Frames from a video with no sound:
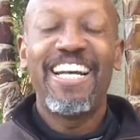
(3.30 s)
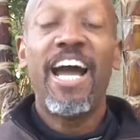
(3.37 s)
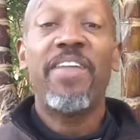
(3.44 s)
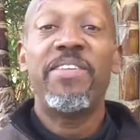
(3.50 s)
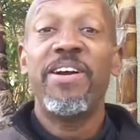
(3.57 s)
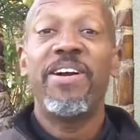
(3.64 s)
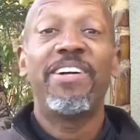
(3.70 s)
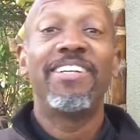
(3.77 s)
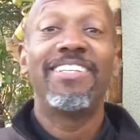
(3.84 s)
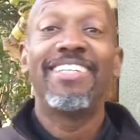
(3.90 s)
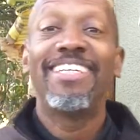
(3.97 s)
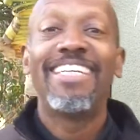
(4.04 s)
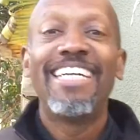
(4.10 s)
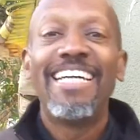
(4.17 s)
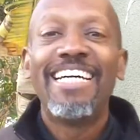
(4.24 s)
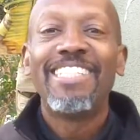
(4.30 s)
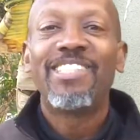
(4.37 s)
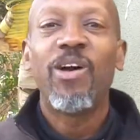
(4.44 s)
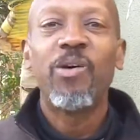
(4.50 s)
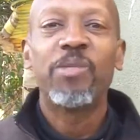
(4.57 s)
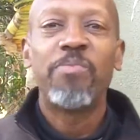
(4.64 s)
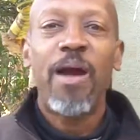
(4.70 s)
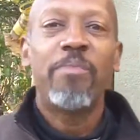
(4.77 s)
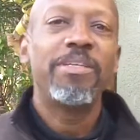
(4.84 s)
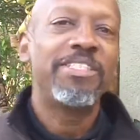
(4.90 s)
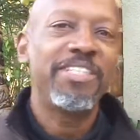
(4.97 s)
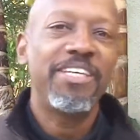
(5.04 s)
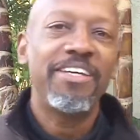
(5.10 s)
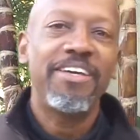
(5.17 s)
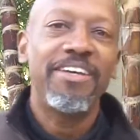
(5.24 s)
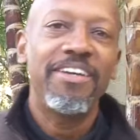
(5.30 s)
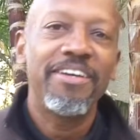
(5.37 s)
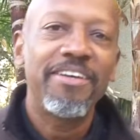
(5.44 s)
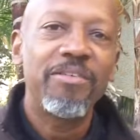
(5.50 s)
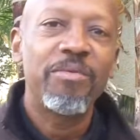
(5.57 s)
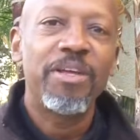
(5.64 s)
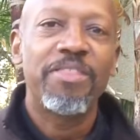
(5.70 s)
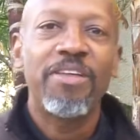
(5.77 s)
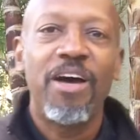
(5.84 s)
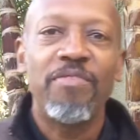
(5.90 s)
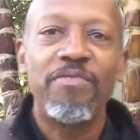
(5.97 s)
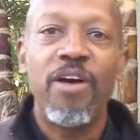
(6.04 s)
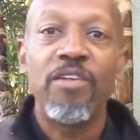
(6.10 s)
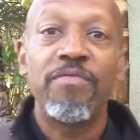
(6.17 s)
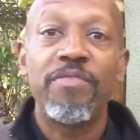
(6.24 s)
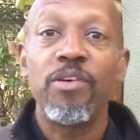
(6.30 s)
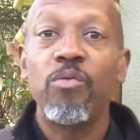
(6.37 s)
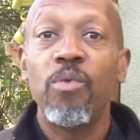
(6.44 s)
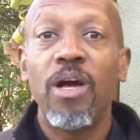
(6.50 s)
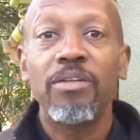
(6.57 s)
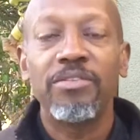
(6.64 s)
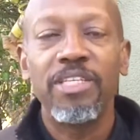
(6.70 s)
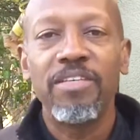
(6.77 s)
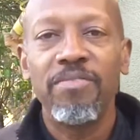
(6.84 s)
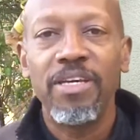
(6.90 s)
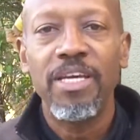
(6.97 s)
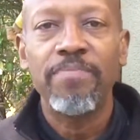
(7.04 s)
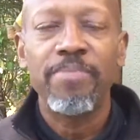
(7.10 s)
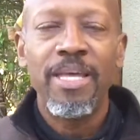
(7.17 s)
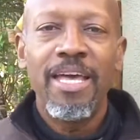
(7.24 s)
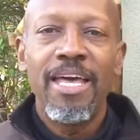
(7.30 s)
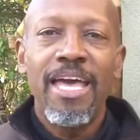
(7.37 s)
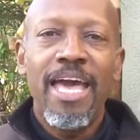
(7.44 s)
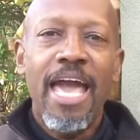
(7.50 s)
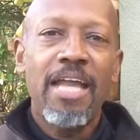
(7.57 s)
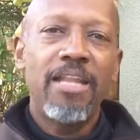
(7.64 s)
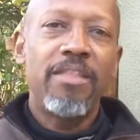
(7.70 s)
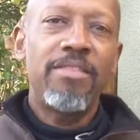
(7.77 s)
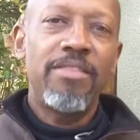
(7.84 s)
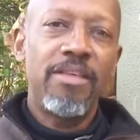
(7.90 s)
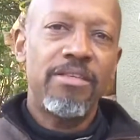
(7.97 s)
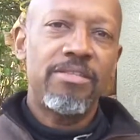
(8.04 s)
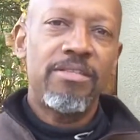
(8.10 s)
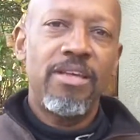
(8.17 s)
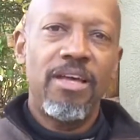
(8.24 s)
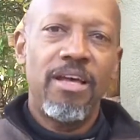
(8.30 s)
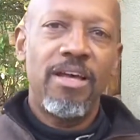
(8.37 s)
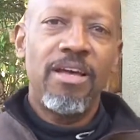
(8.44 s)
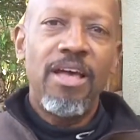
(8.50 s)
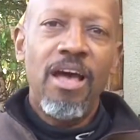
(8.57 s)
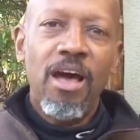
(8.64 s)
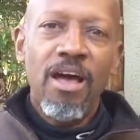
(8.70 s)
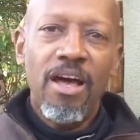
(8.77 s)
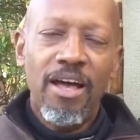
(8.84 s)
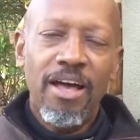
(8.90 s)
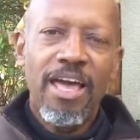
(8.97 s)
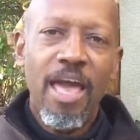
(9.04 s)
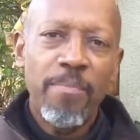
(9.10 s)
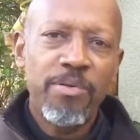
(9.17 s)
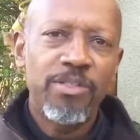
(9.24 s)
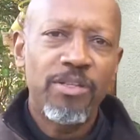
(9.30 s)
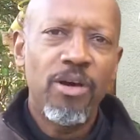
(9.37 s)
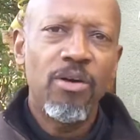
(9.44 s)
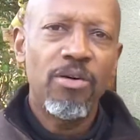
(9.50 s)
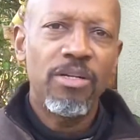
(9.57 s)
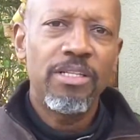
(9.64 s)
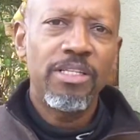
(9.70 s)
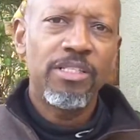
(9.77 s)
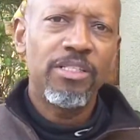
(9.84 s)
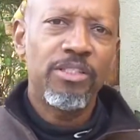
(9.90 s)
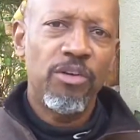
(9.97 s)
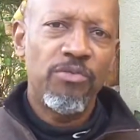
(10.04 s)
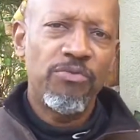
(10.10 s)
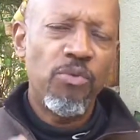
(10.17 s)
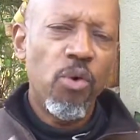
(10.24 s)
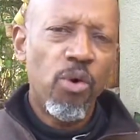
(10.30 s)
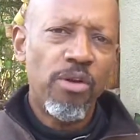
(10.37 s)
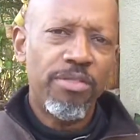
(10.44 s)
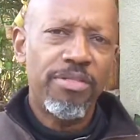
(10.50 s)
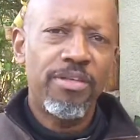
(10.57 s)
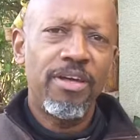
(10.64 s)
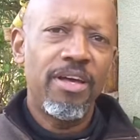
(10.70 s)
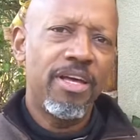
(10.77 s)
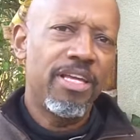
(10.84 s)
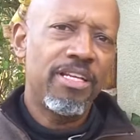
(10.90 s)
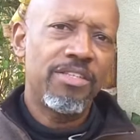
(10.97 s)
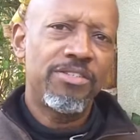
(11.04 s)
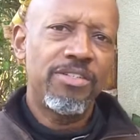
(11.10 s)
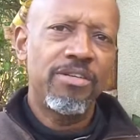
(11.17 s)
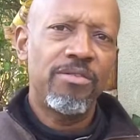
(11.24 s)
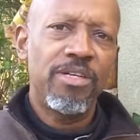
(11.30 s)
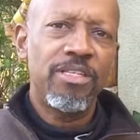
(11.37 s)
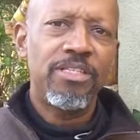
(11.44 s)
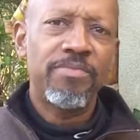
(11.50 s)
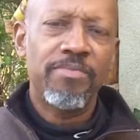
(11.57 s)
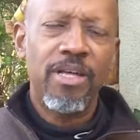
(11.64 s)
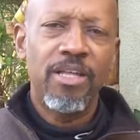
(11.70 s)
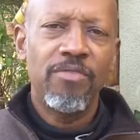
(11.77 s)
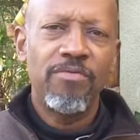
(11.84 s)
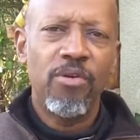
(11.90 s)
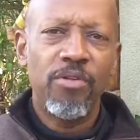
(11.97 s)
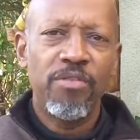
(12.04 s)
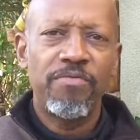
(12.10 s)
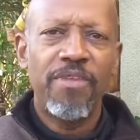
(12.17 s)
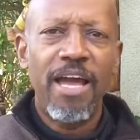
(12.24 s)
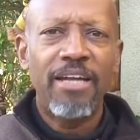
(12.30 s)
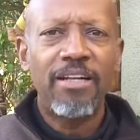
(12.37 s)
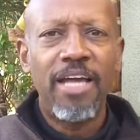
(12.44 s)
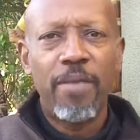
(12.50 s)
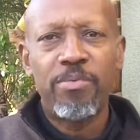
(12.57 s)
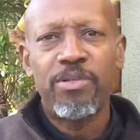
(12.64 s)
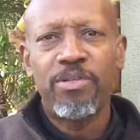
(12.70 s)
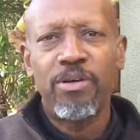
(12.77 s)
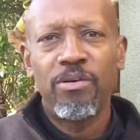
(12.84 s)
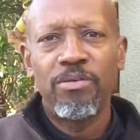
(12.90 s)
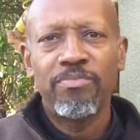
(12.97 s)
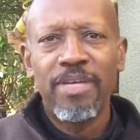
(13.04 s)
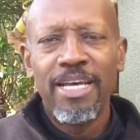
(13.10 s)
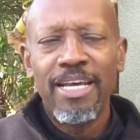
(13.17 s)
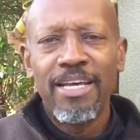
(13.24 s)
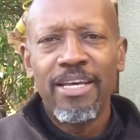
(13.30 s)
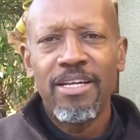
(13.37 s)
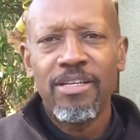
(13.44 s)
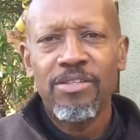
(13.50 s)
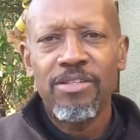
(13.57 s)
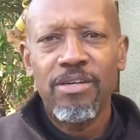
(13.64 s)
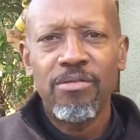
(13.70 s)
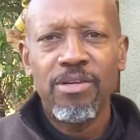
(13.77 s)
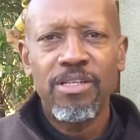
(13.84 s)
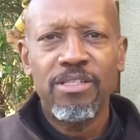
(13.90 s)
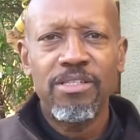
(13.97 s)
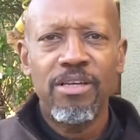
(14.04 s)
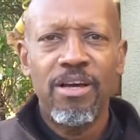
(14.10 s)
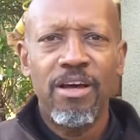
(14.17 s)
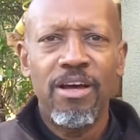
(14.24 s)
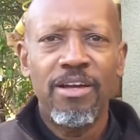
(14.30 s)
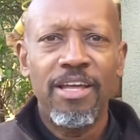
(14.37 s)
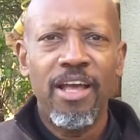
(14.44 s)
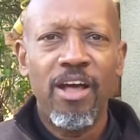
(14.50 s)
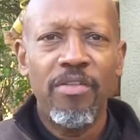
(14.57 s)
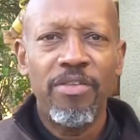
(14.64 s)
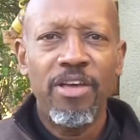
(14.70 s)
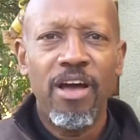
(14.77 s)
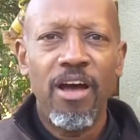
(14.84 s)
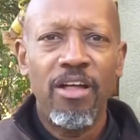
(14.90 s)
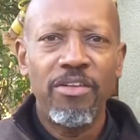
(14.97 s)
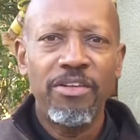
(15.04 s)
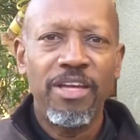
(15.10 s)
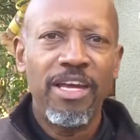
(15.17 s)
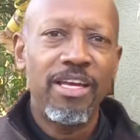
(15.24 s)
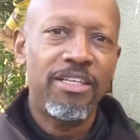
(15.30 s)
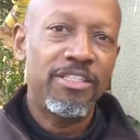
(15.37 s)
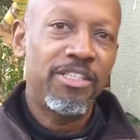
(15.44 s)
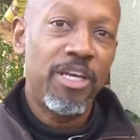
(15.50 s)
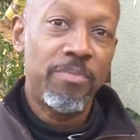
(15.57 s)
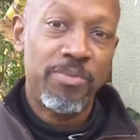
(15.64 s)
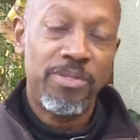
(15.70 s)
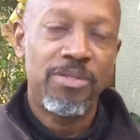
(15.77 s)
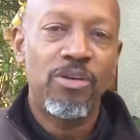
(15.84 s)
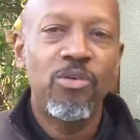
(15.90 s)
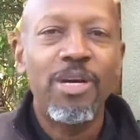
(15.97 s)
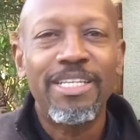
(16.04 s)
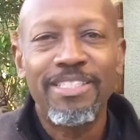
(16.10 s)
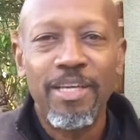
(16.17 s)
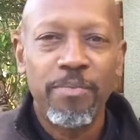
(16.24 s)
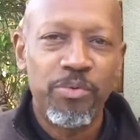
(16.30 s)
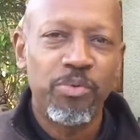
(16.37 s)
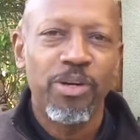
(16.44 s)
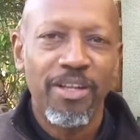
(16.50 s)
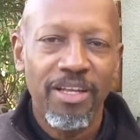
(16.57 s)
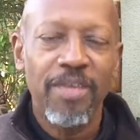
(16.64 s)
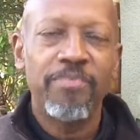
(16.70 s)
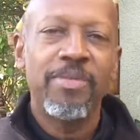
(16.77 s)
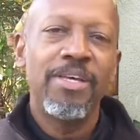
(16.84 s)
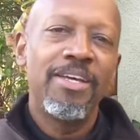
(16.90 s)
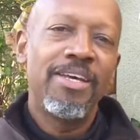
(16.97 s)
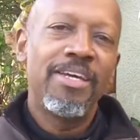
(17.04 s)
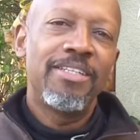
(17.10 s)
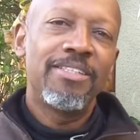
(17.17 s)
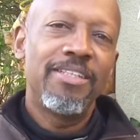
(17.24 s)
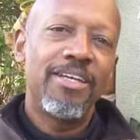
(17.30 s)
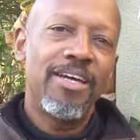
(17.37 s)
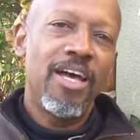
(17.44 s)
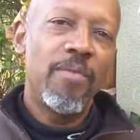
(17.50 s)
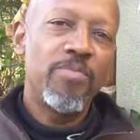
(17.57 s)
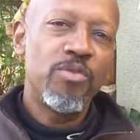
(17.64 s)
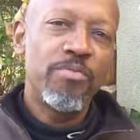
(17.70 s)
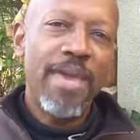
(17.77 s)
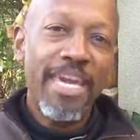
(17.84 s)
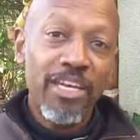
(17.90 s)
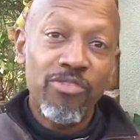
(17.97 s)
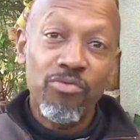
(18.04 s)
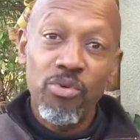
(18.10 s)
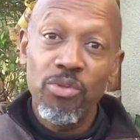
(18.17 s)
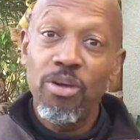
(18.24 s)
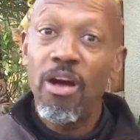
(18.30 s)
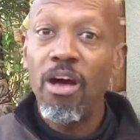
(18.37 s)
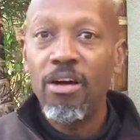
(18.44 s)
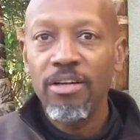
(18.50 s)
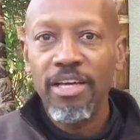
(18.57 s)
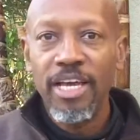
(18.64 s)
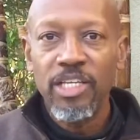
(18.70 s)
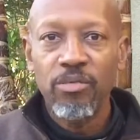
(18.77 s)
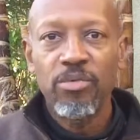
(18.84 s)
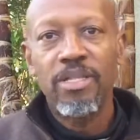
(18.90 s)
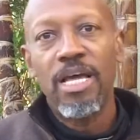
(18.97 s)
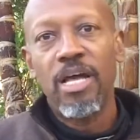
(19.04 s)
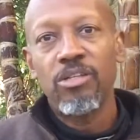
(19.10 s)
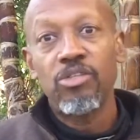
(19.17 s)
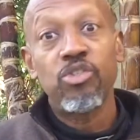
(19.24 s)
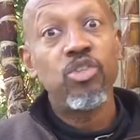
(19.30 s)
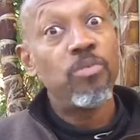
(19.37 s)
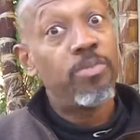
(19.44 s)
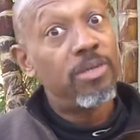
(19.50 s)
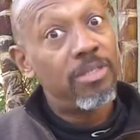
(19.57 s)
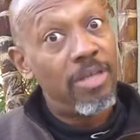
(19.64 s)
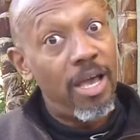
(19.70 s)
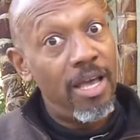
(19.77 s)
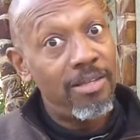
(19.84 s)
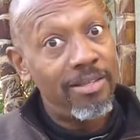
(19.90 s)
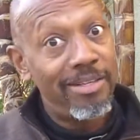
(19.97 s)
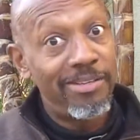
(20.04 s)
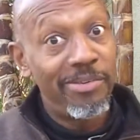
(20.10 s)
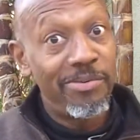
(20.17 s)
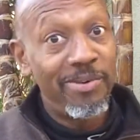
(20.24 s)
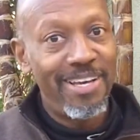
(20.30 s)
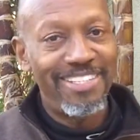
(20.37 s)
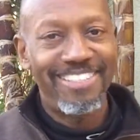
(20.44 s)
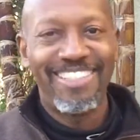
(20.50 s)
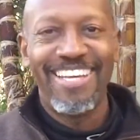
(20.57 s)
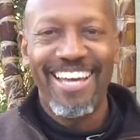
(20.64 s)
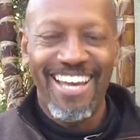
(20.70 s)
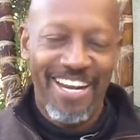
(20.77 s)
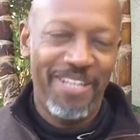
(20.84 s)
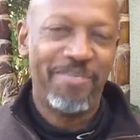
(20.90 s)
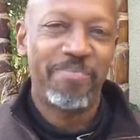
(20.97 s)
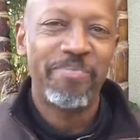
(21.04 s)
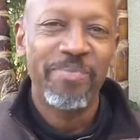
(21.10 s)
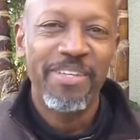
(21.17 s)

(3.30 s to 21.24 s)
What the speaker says: Hi there, it's Coach Bobby G here with FunFitWelltv, and in this episode, and this is the fourth in a series, and the fourth and final episode in a series on healthy holiday tips, quick tips really, to help you make it through the holidays without supersizing your waistline.